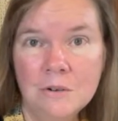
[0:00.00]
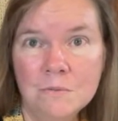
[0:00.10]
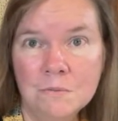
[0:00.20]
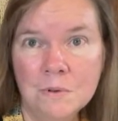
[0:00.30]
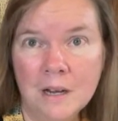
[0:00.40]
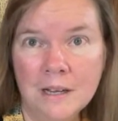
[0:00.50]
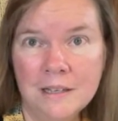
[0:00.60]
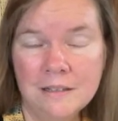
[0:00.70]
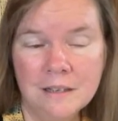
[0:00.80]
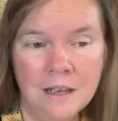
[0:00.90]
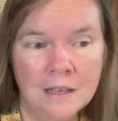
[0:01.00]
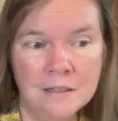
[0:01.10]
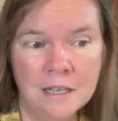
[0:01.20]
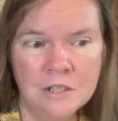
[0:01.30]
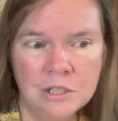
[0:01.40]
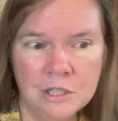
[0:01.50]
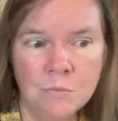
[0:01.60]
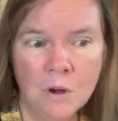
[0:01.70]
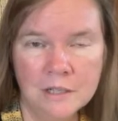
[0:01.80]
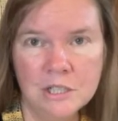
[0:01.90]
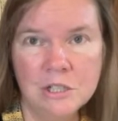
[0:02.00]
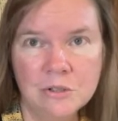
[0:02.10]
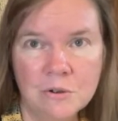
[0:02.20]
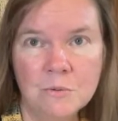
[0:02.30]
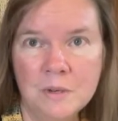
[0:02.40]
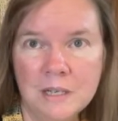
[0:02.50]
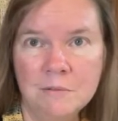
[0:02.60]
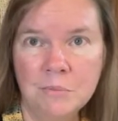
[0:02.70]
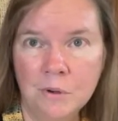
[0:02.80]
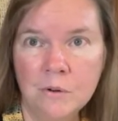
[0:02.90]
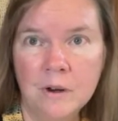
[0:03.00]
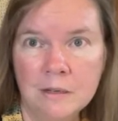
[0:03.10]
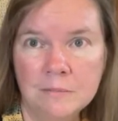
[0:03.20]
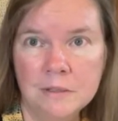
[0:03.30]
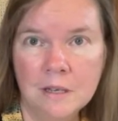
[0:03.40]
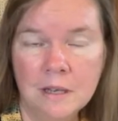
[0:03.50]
write, and she watches Korean programs,